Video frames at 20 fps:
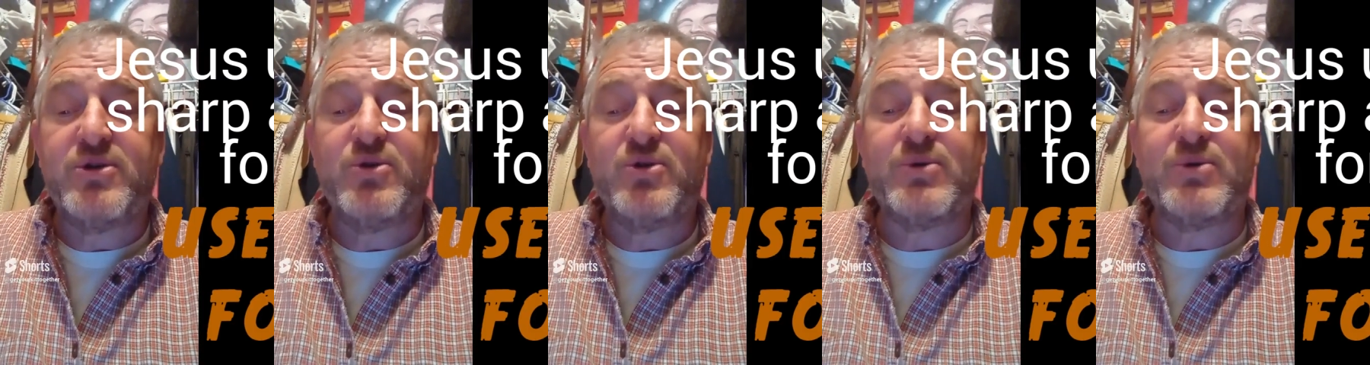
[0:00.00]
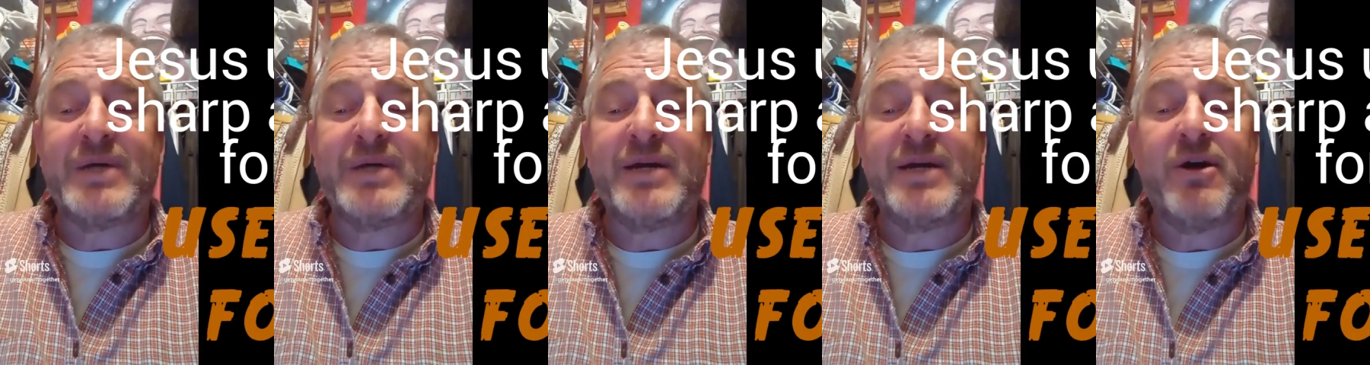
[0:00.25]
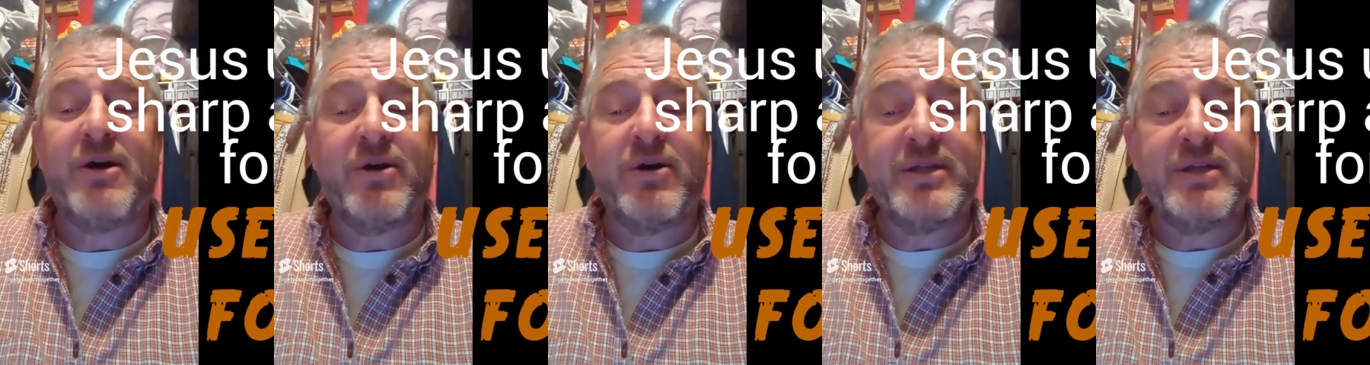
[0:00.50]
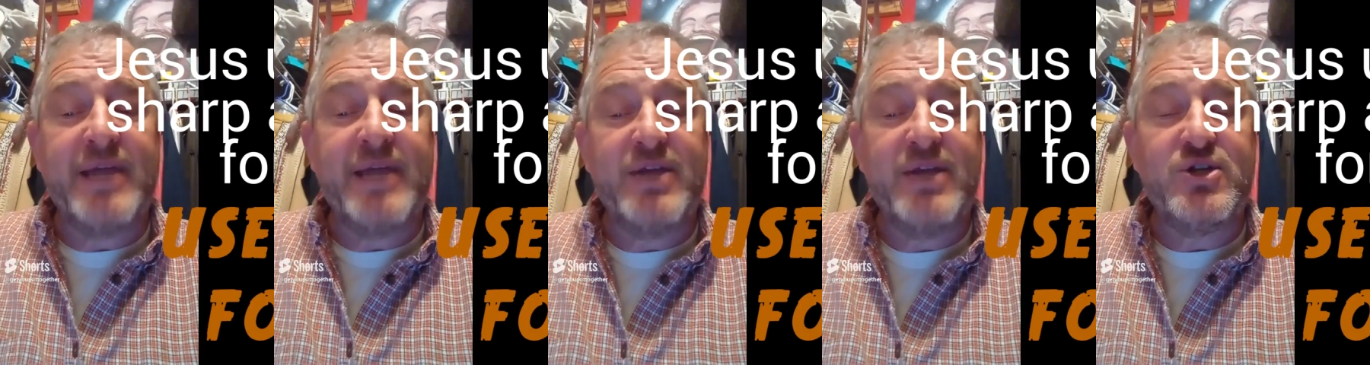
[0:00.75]
to get our
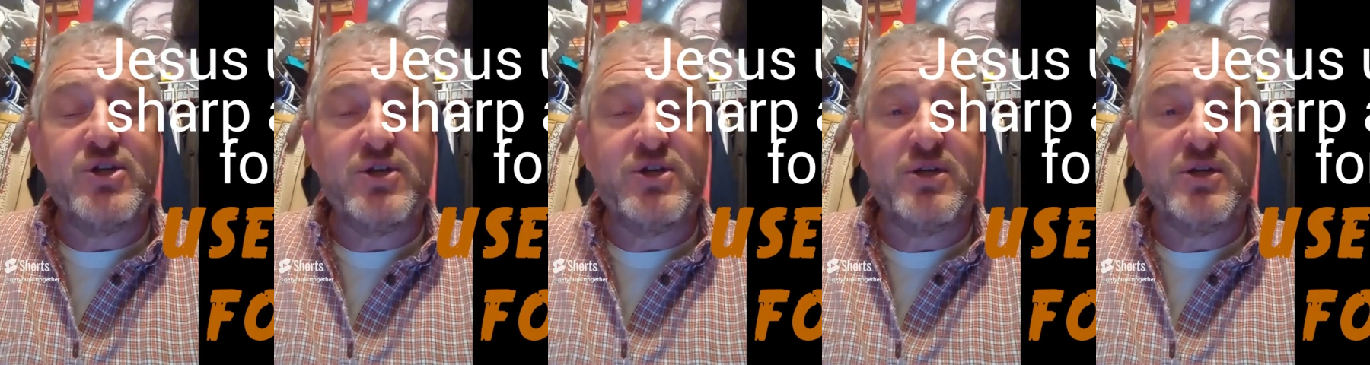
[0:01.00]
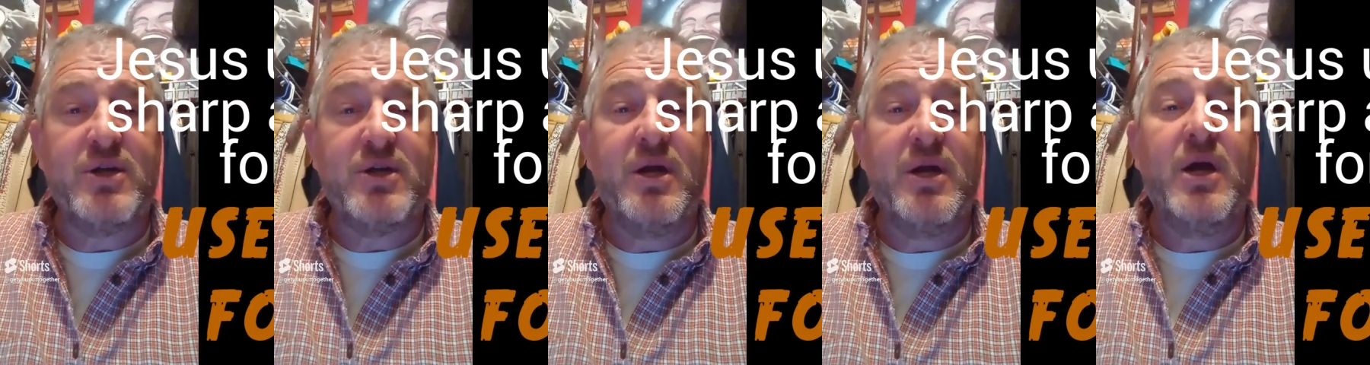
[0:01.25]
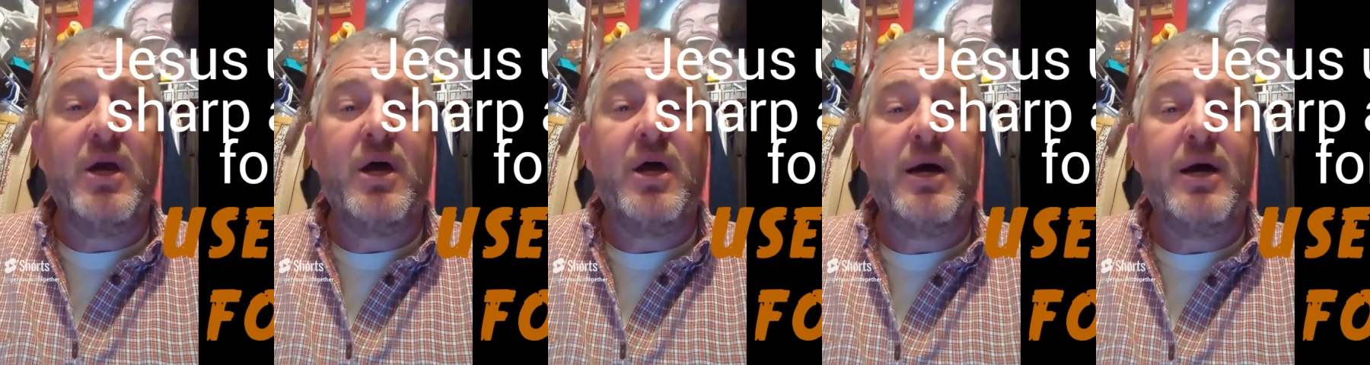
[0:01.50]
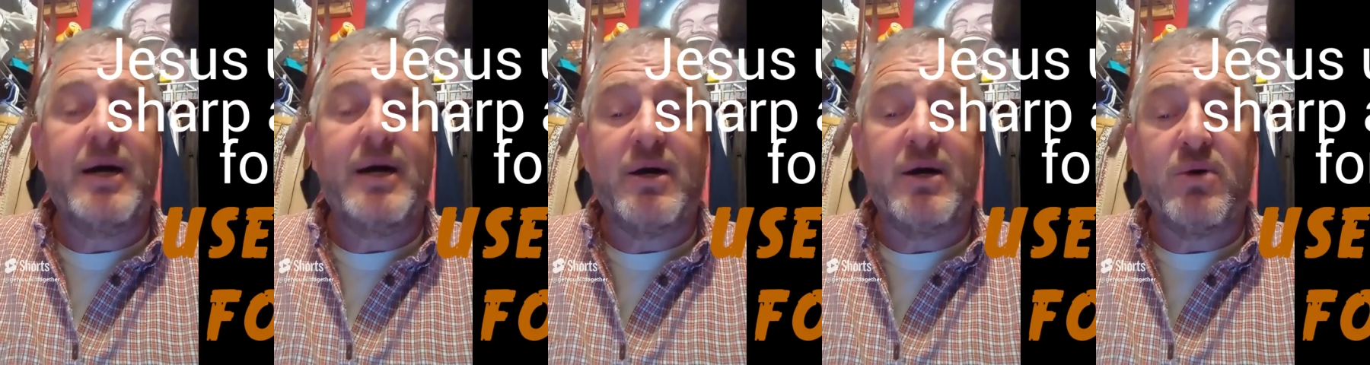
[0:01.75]
attention,
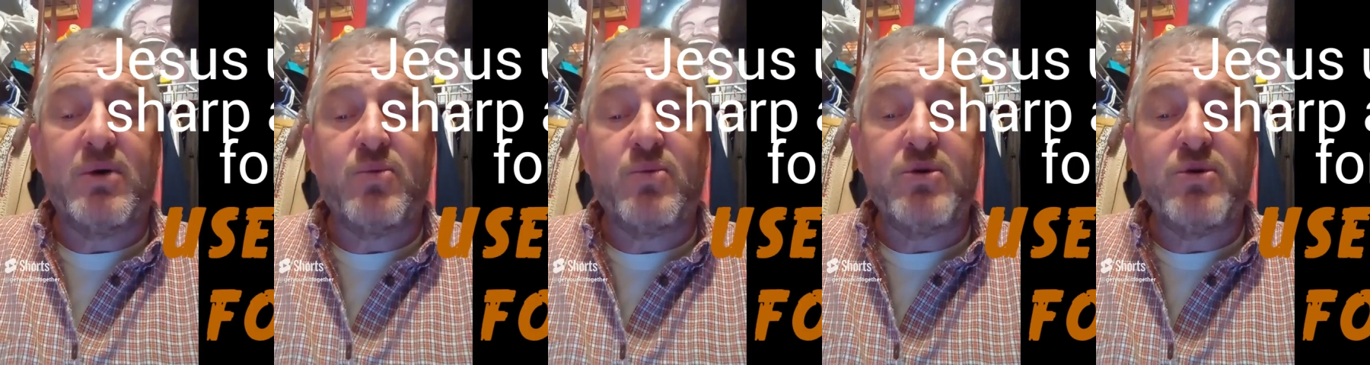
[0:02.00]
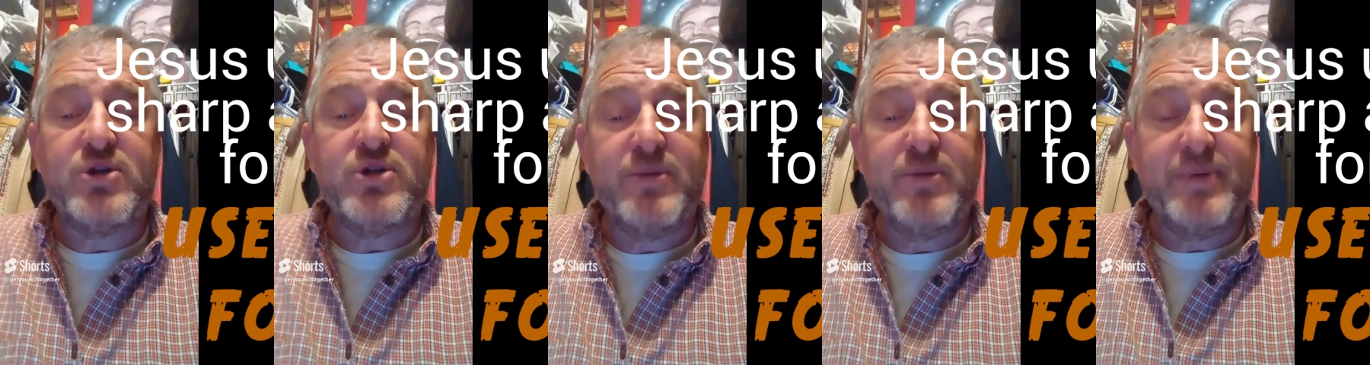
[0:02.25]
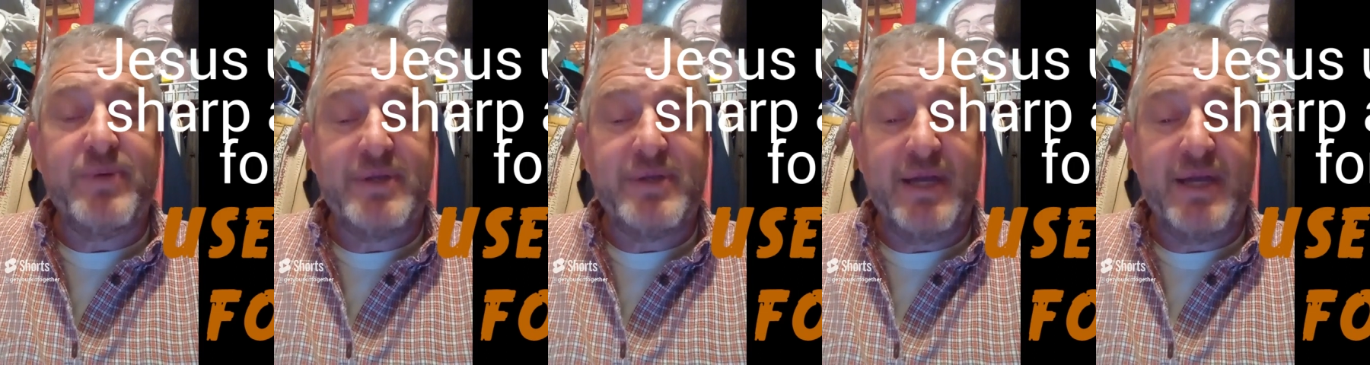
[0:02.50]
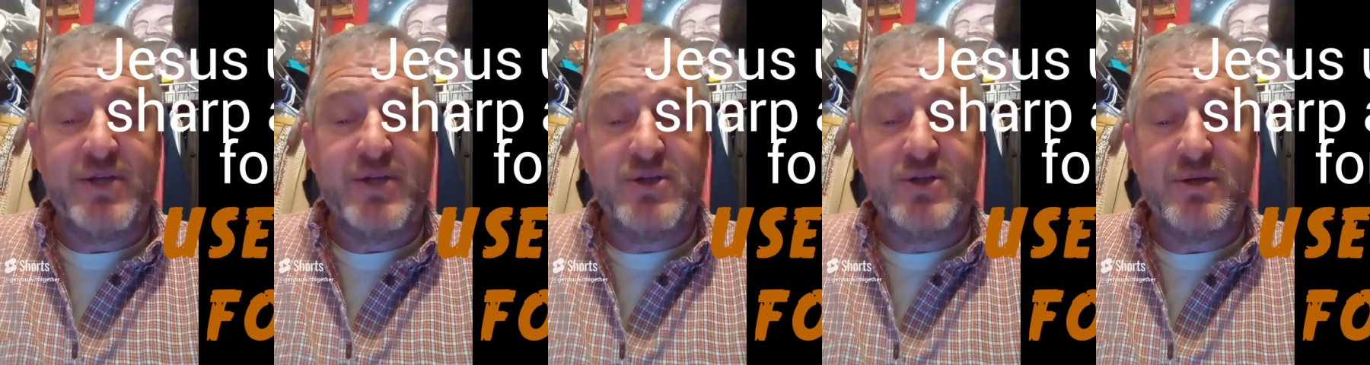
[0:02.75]
our worship
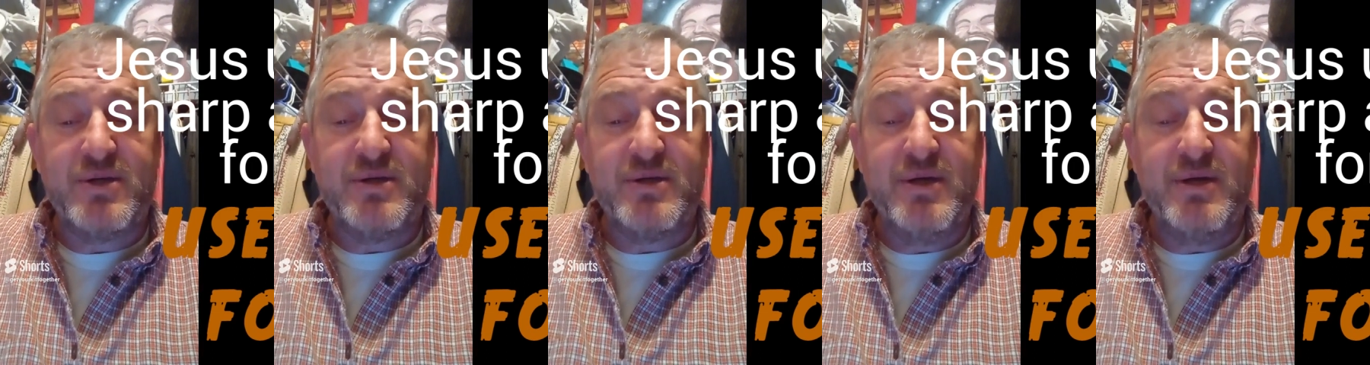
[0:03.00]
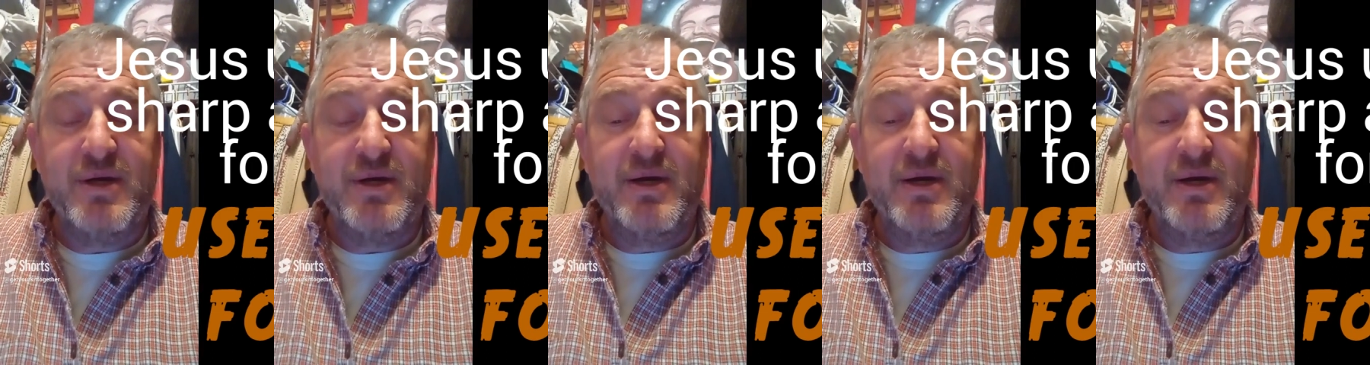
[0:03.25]
attention,